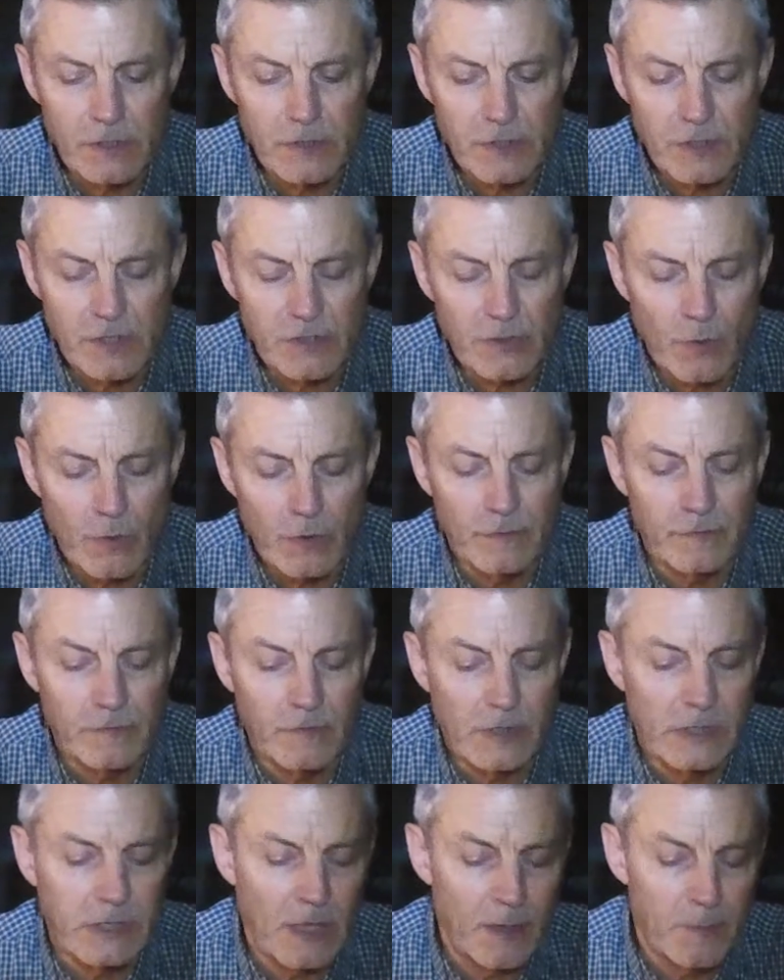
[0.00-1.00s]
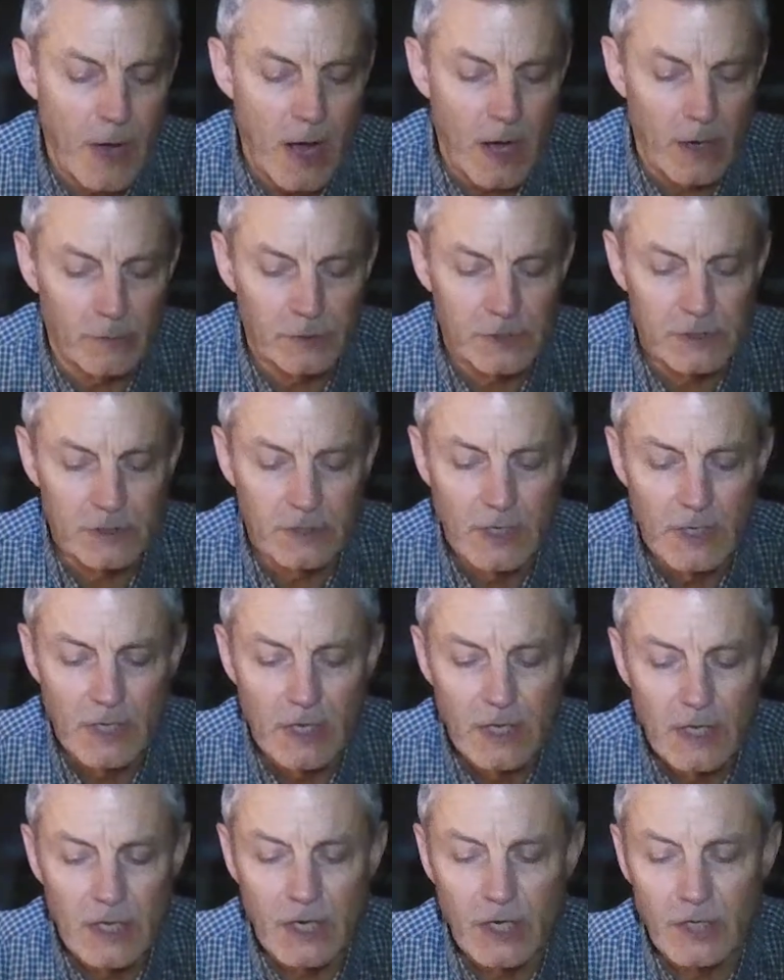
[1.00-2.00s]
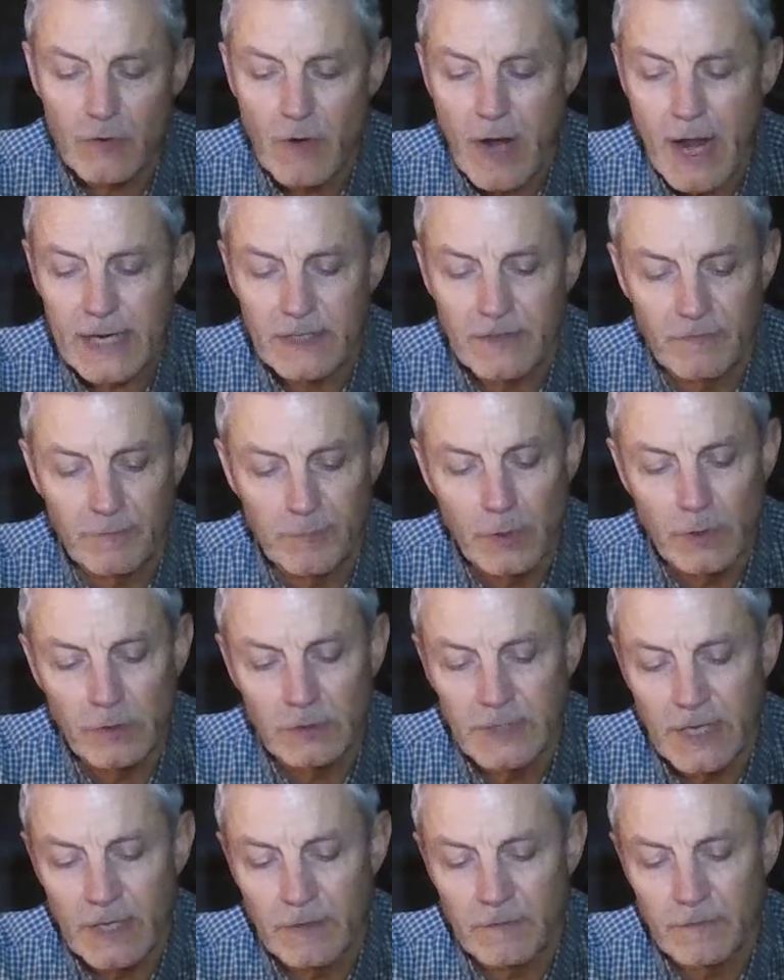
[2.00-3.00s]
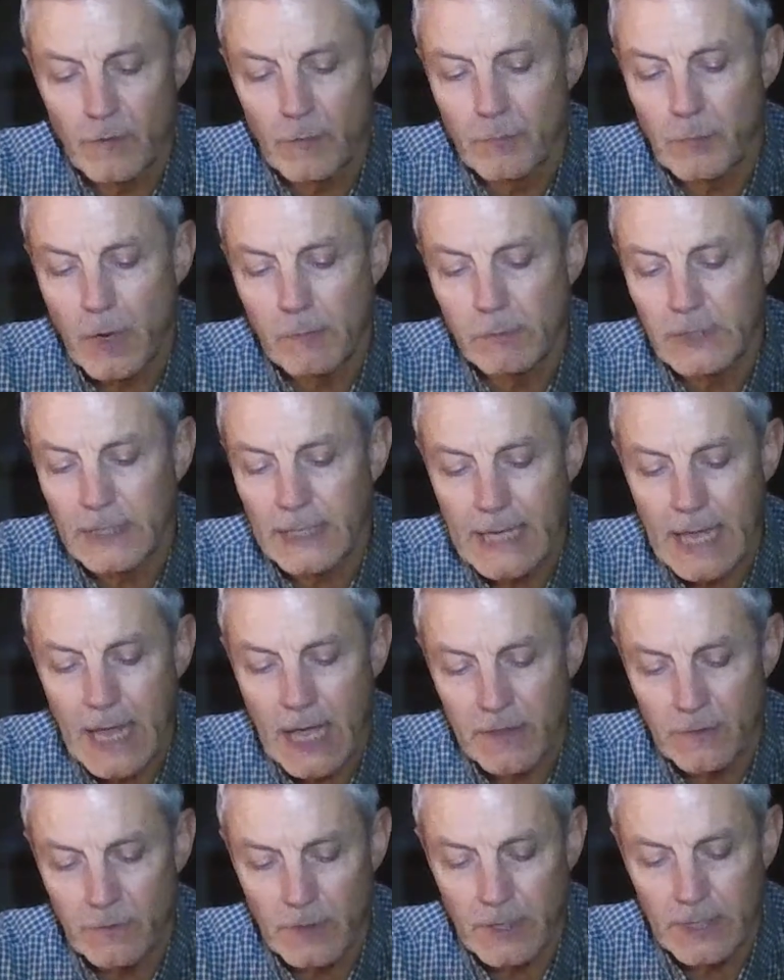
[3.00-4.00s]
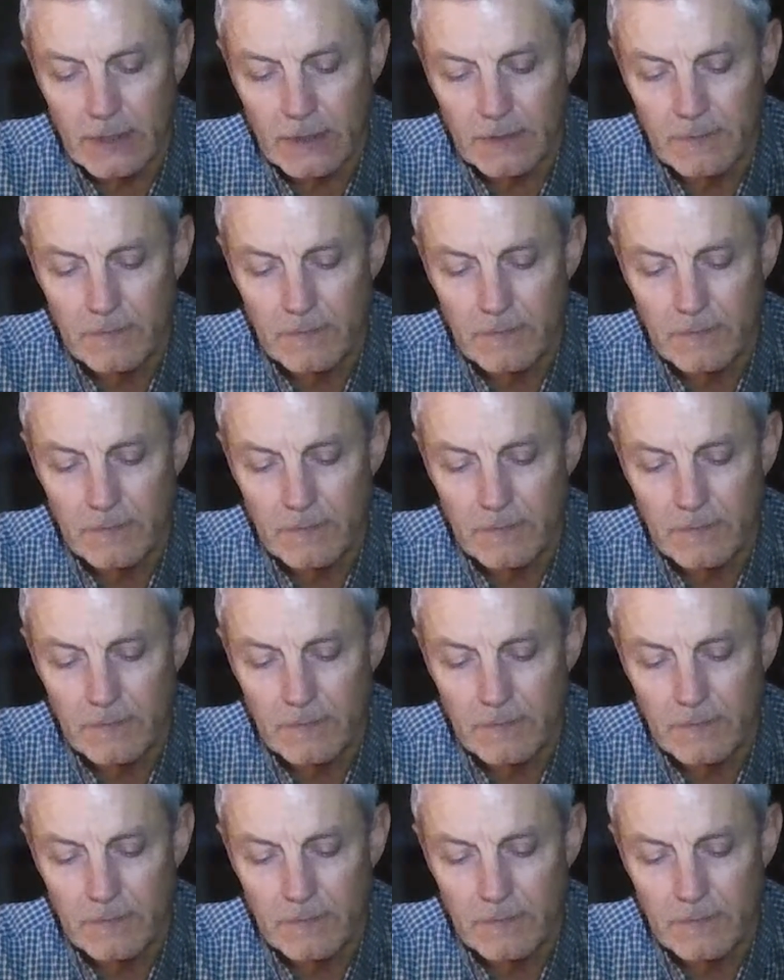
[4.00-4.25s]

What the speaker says: as a sort of clubhouse, an attractive building for public gathering.